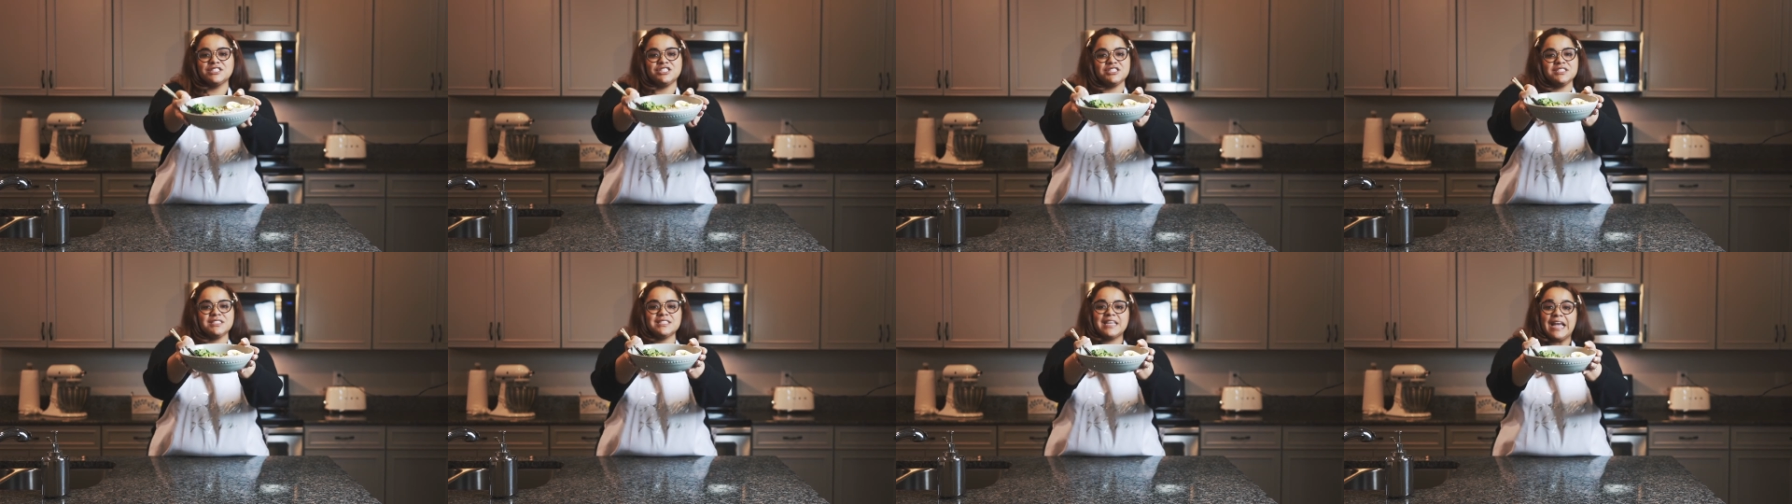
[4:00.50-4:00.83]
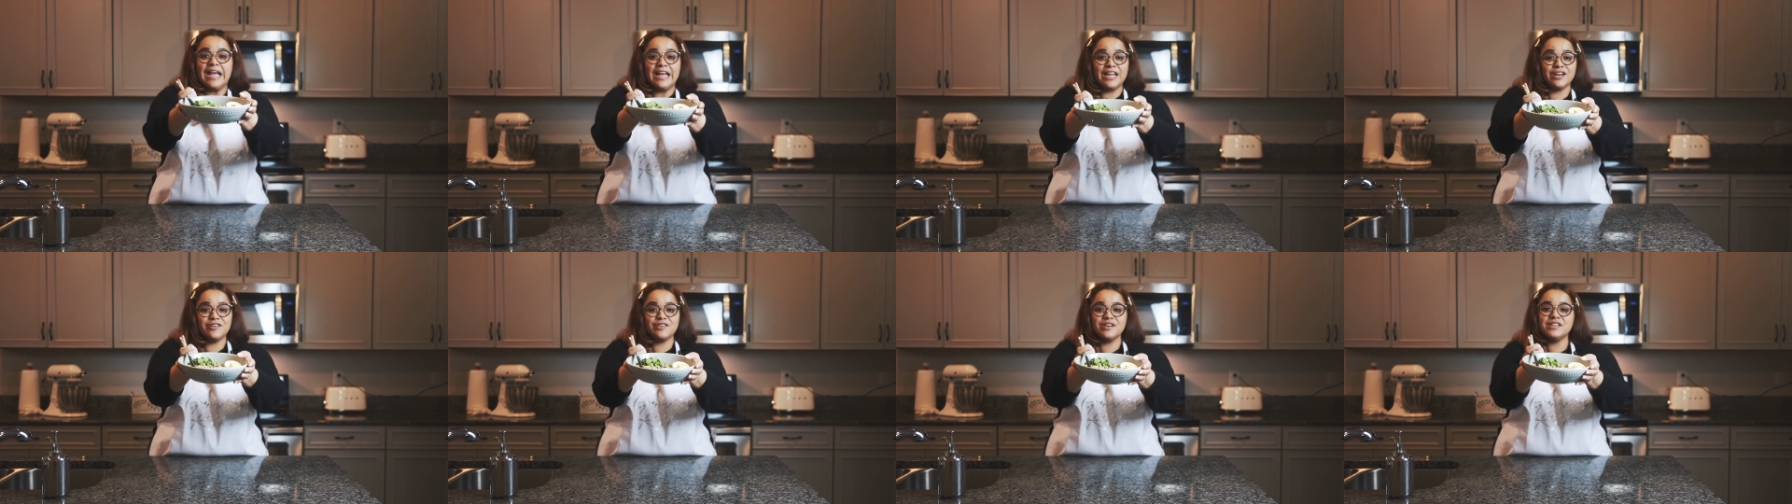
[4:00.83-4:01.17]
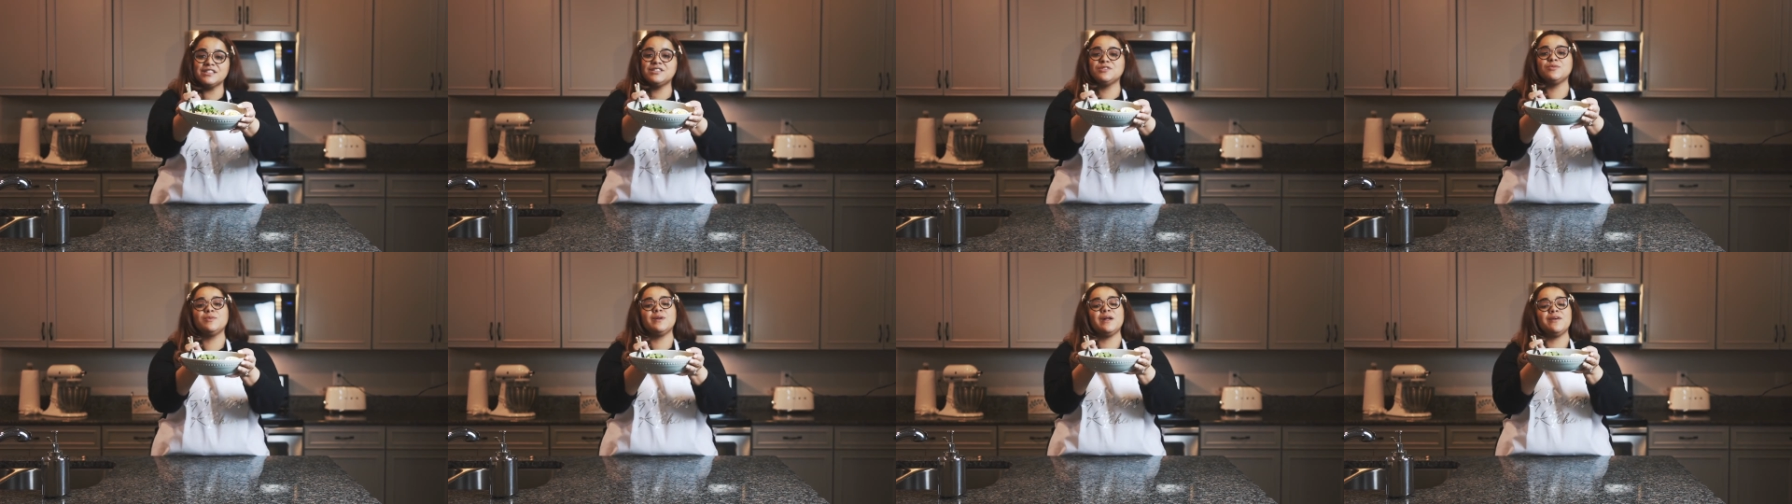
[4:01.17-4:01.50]
just cater
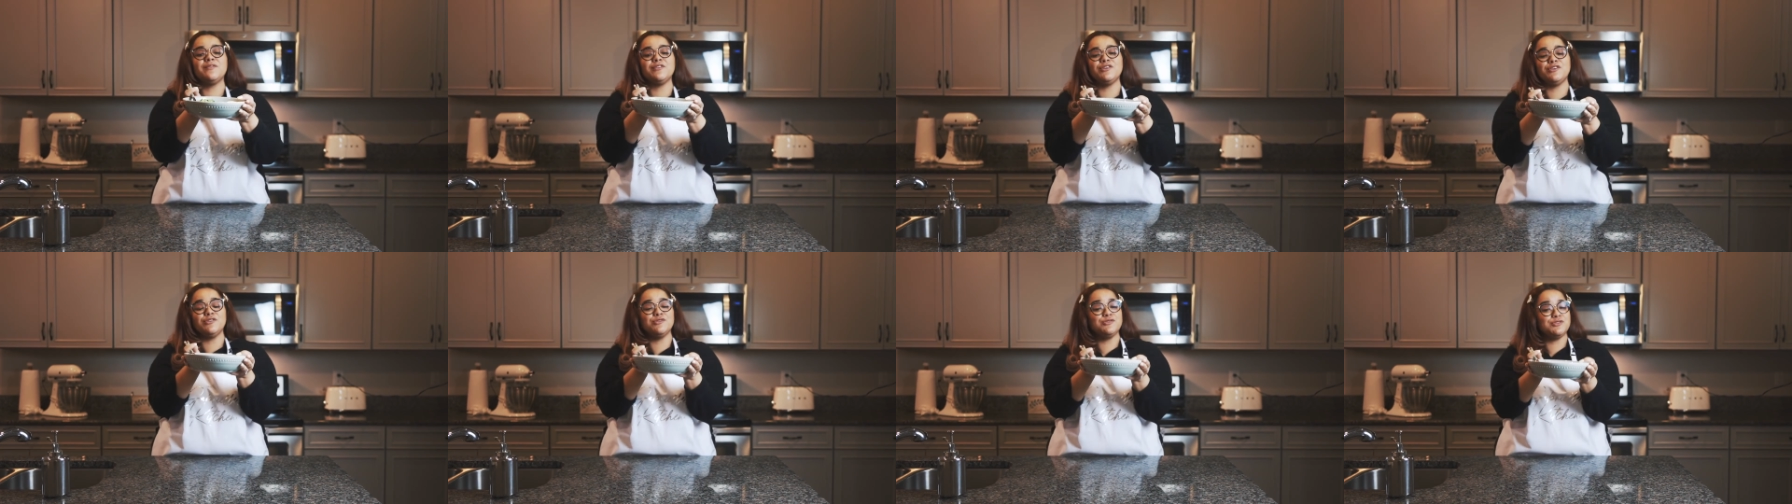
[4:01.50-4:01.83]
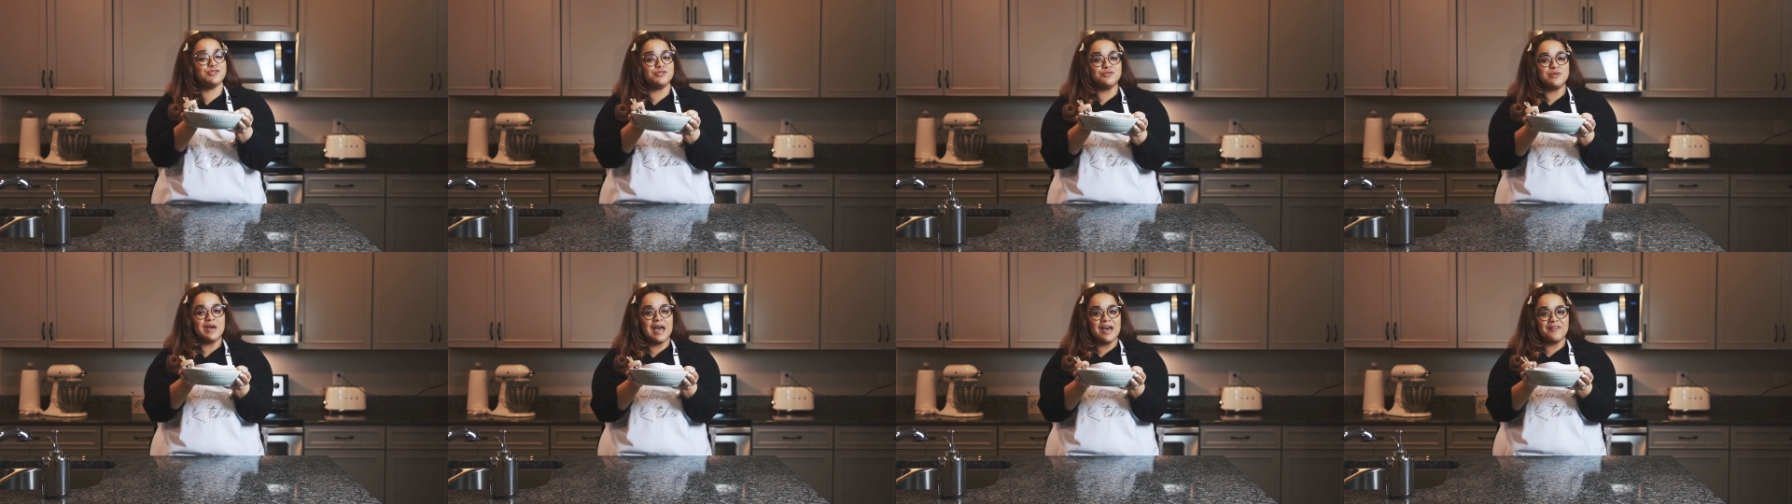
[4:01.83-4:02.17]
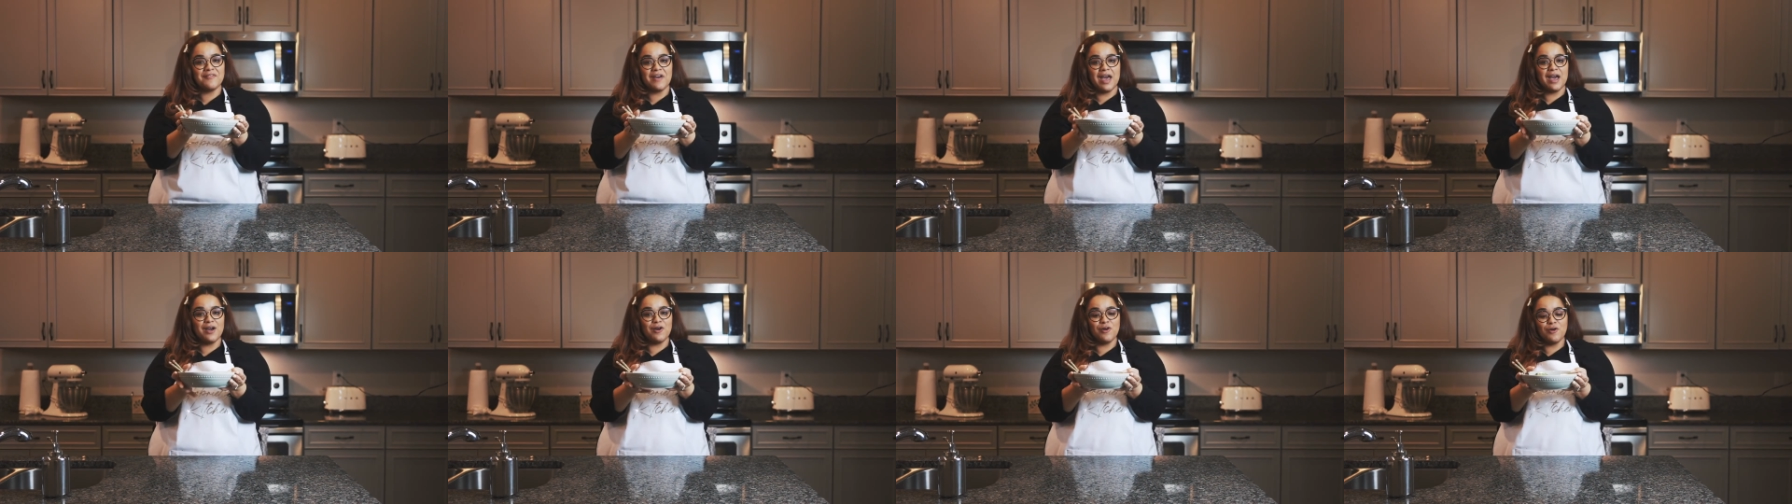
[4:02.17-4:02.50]
it to whatever you do
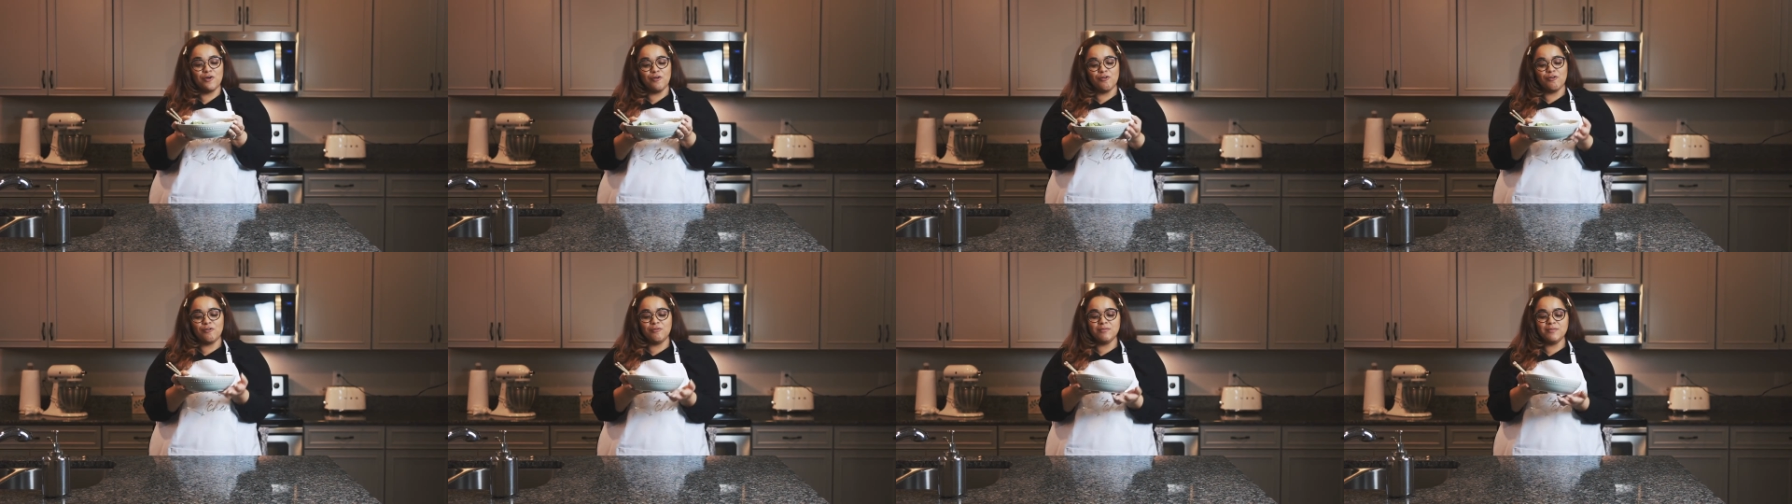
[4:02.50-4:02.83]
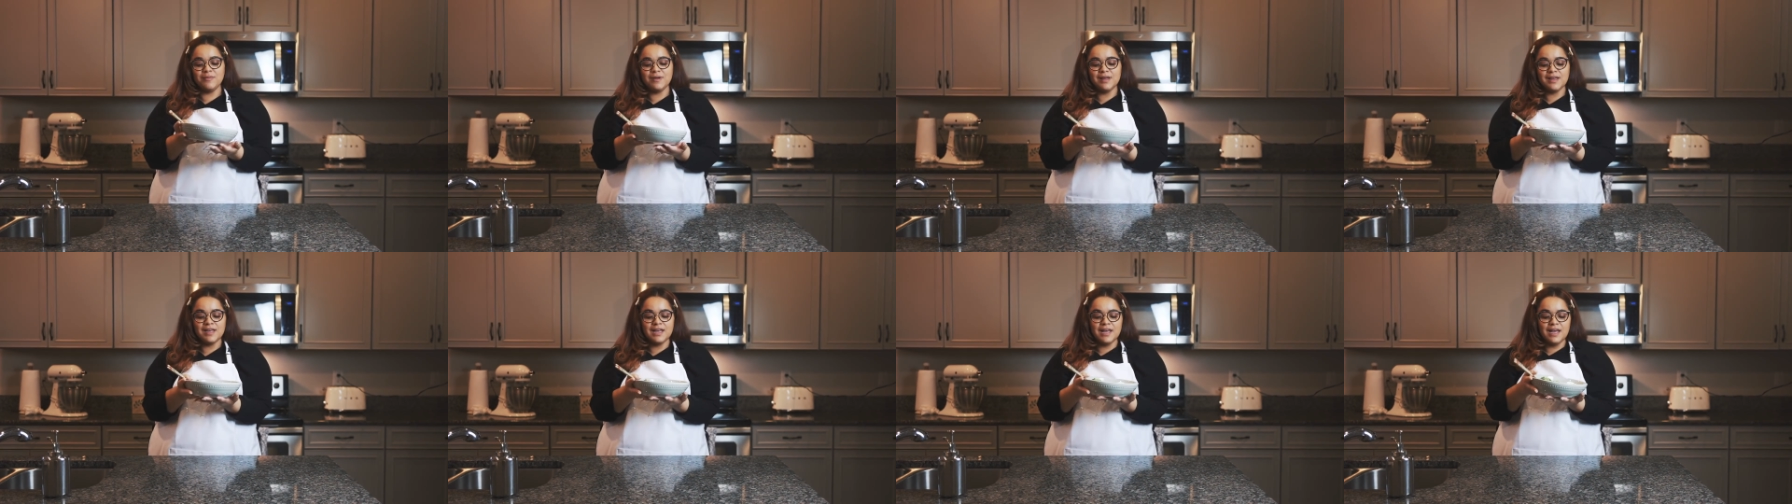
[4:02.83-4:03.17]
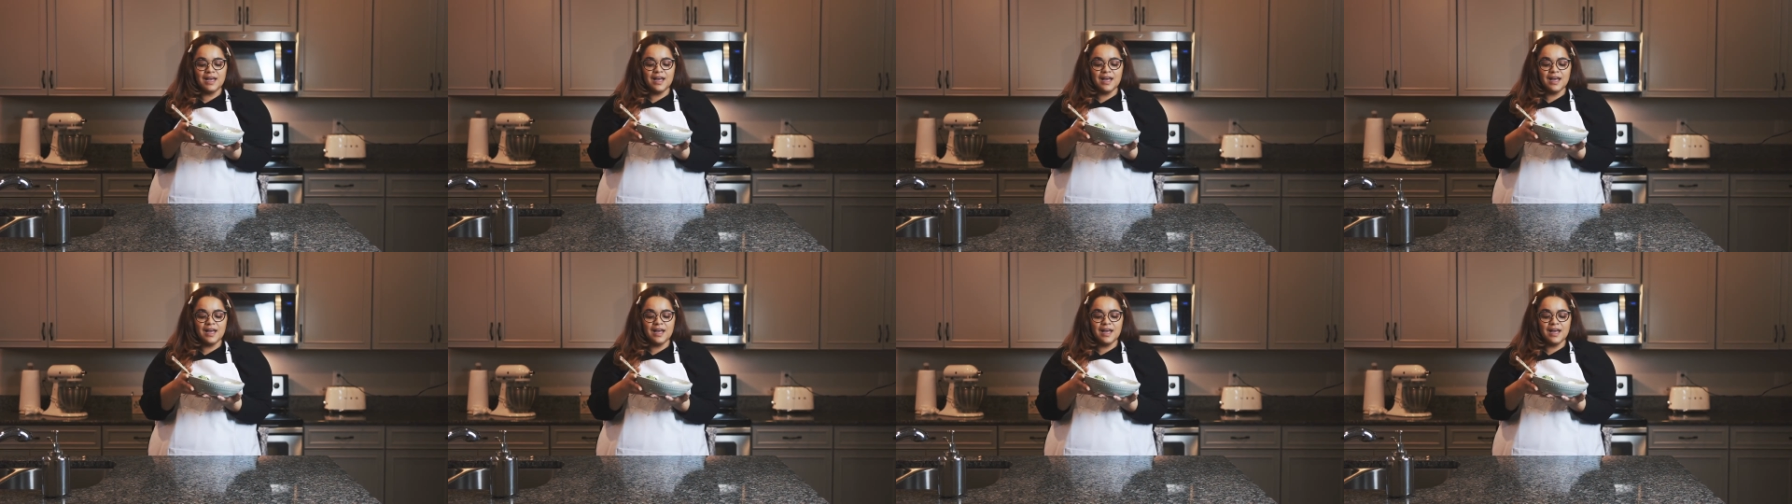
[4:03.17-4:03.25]
have at home.